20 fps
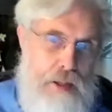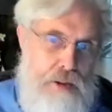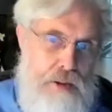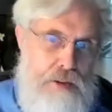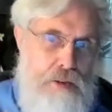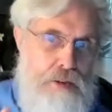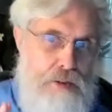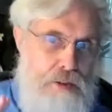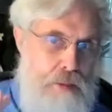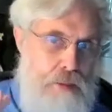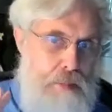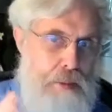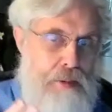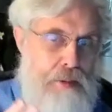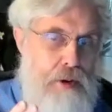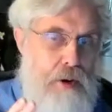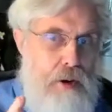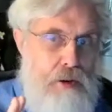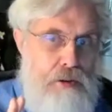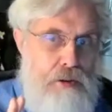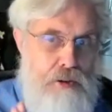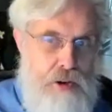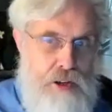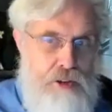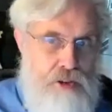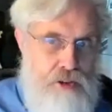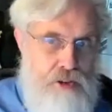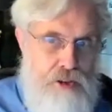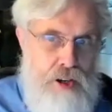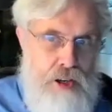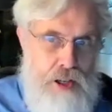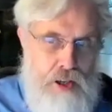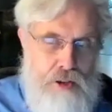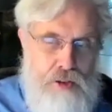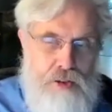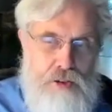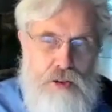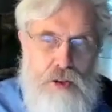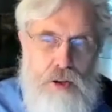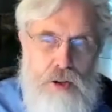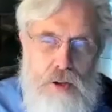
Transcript: it's sometimes called transgenics.